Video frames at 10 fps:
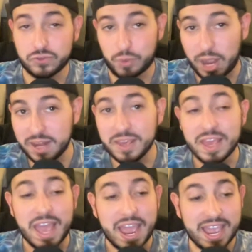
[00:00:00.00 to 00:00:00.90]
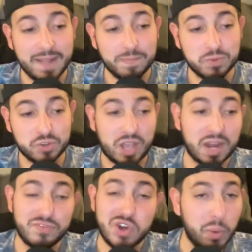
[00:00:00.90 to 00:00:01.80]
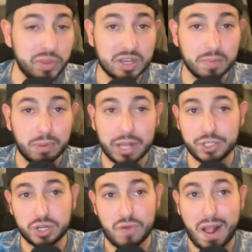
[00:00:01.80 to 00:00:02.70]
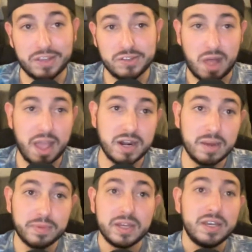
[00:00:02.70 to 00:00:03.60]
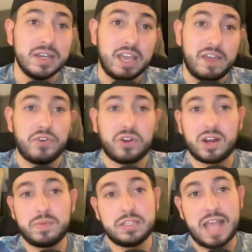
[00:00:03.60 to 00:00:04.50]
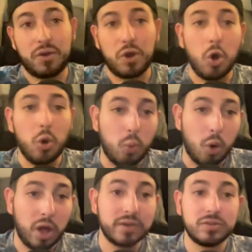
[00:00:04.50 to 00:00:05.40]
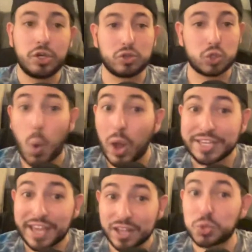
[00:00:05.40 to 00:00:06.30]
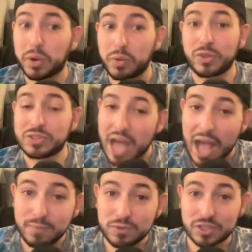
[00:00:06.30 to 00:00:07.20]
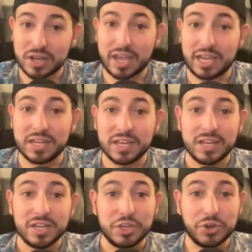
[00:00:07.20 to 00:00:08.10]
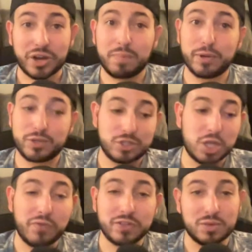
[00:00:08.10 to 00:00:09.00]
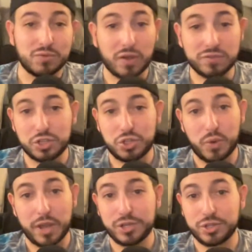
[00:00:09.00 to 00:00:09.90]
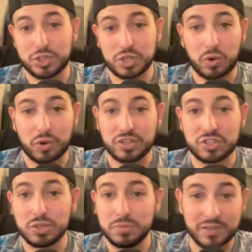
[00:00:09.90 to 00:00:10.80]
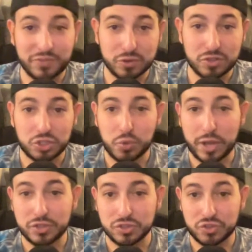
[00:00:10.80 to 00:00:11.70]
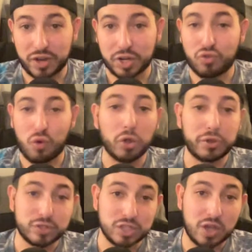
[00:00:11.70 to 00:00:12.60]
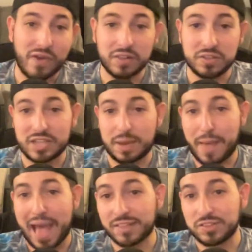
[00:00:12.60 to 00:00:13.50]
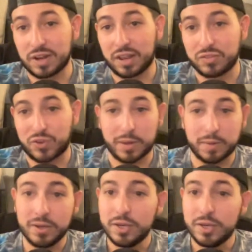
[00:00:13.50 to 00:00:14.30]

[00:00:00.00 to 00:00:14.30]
right? And just kind of knowing the complexion of the Rockies lineup, if you're going to be down 0-1, 20 out of 21 times tonight, you're going to put yourself in some rough situations, or at least in some difficult situations to try to crawl yourself out of these at-bats and try to